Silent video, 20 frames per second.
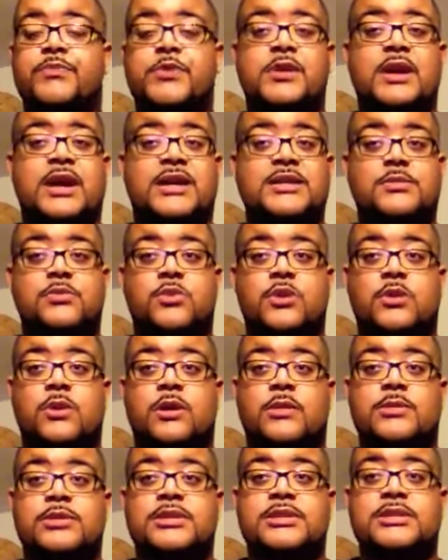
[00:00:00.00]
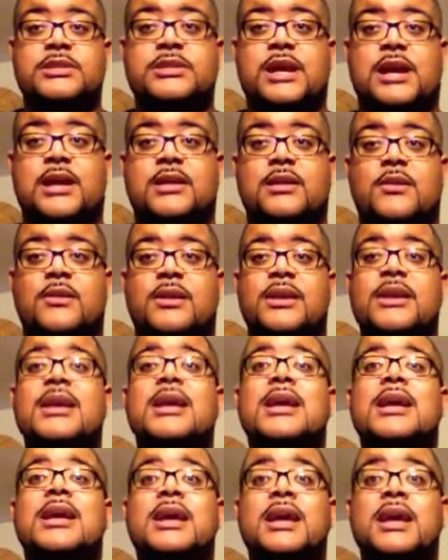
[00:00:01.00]
you guys are more than welcome to download it
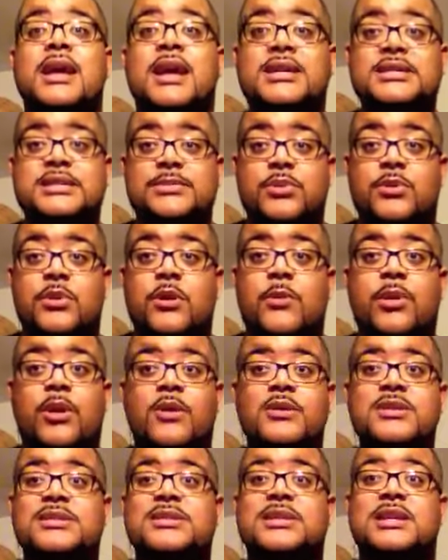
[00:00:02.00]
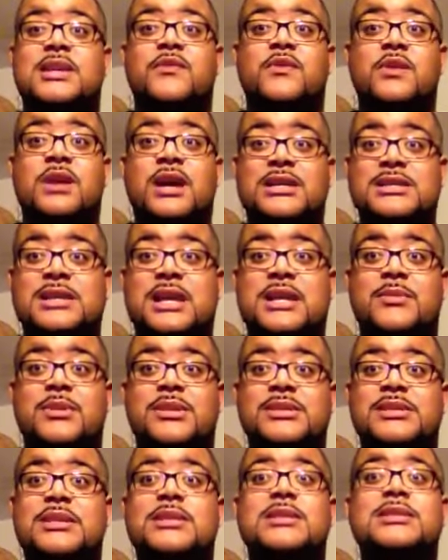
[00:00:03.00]
and support, purchase it. If you guys like the
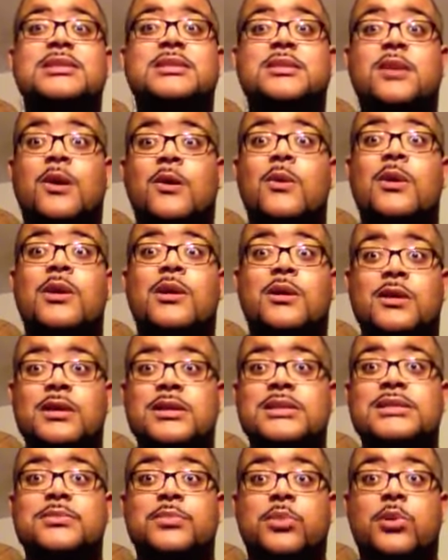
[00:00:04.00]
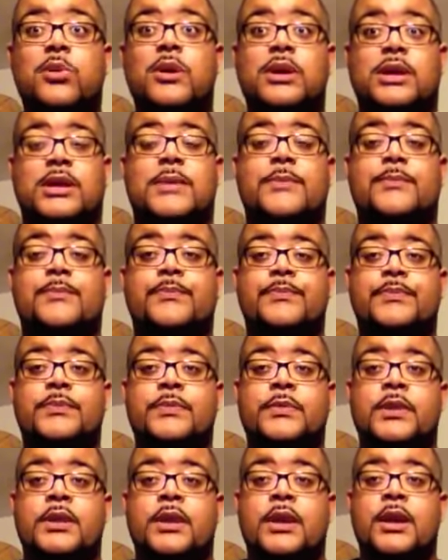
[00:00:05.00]
music, go on and support it.
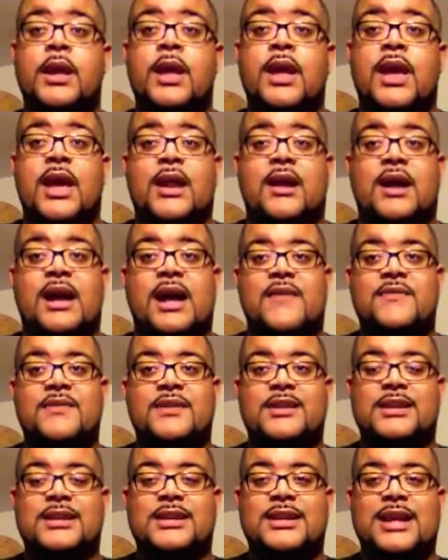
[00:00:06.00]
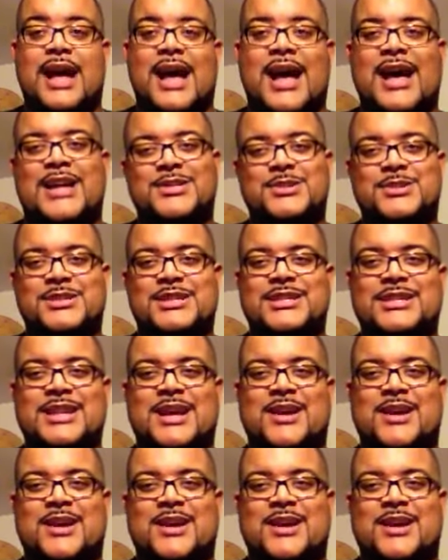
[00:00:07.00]
And I have the iTunes link